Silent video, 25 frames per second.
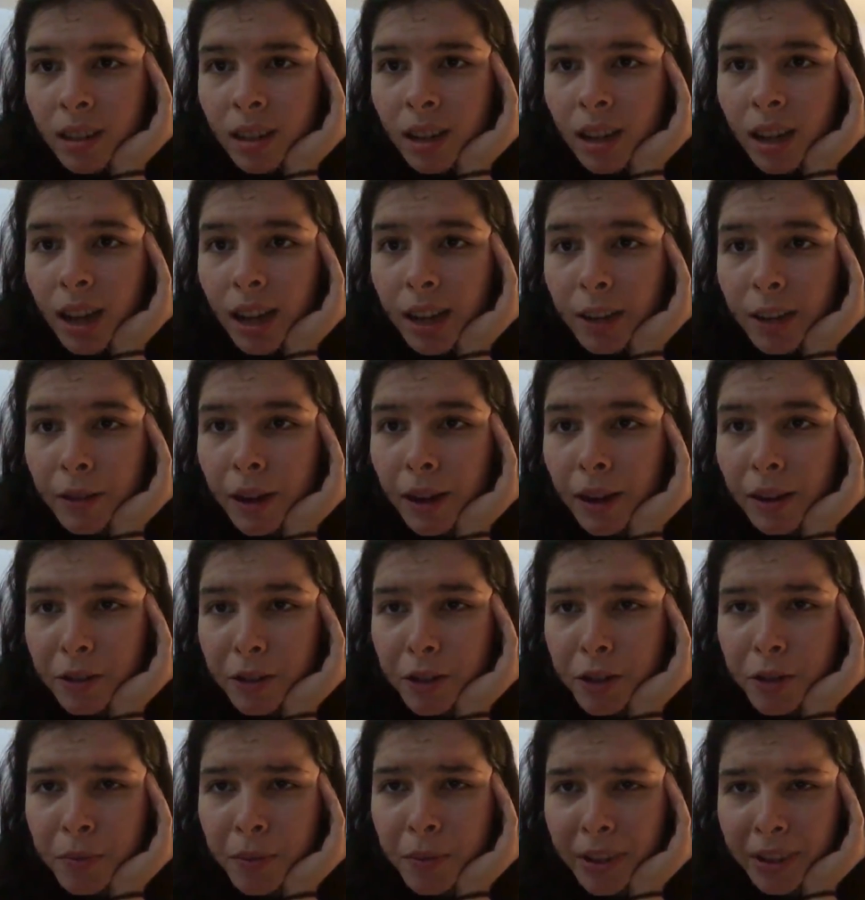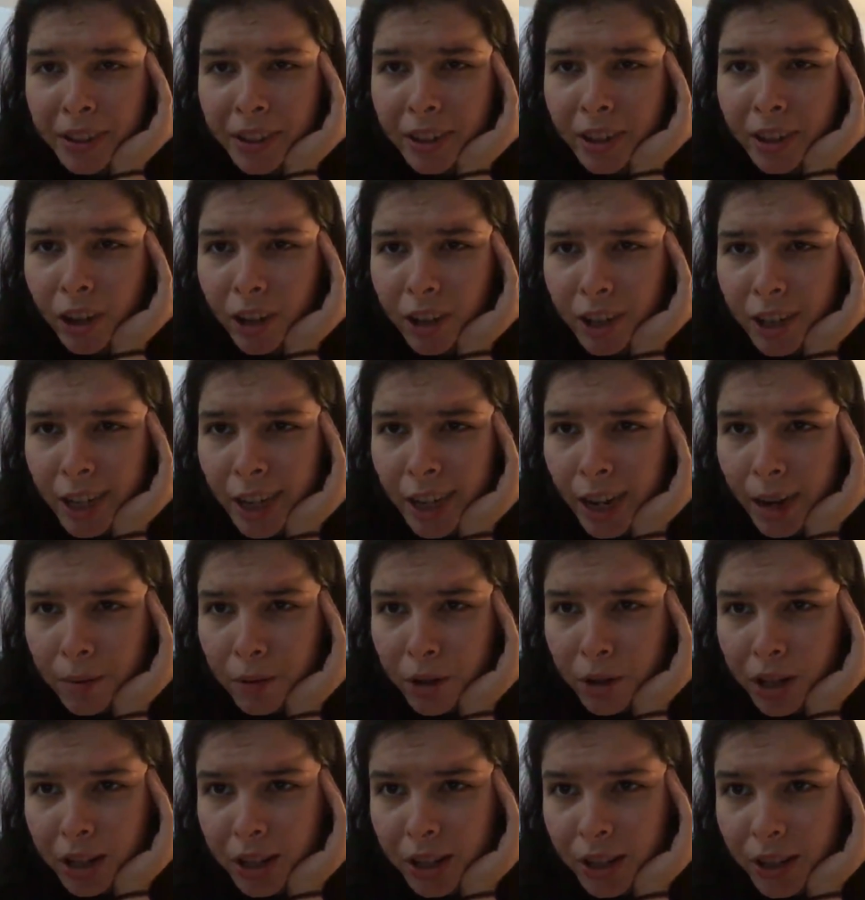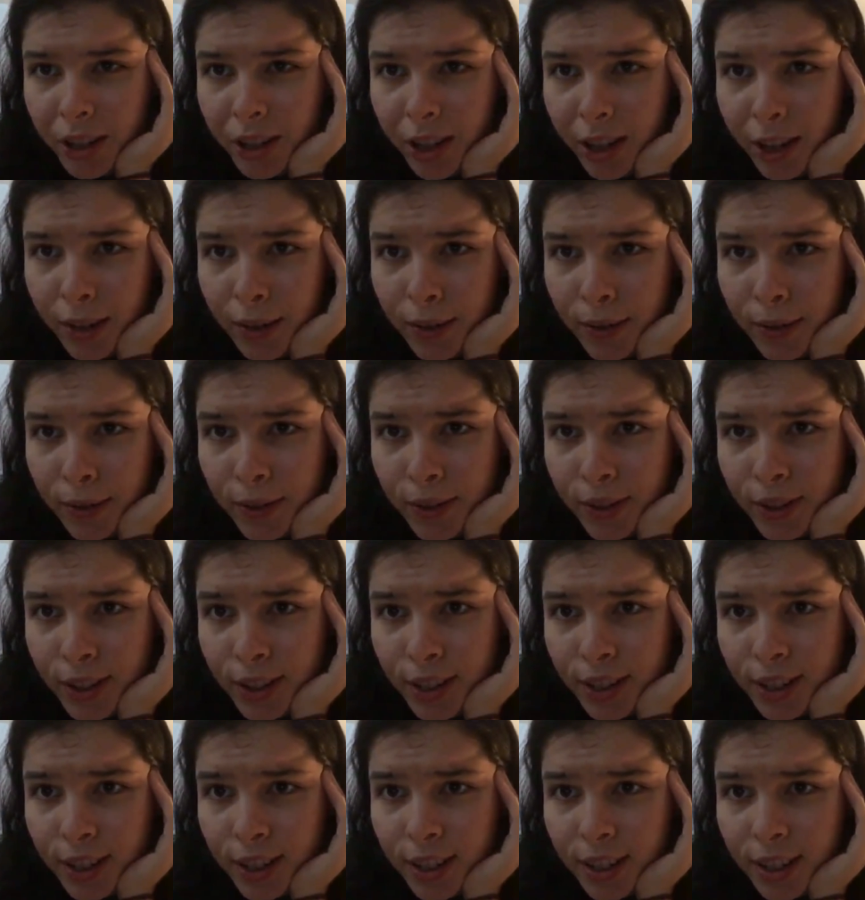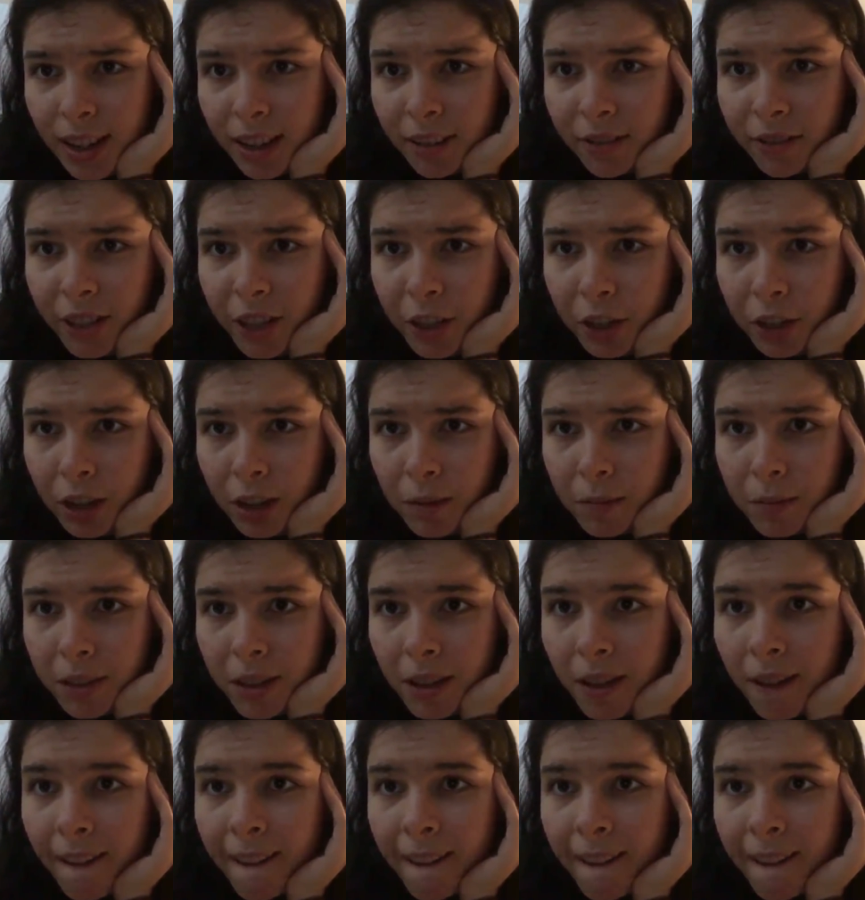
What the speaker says: I rather spend it on camera stuff and video games.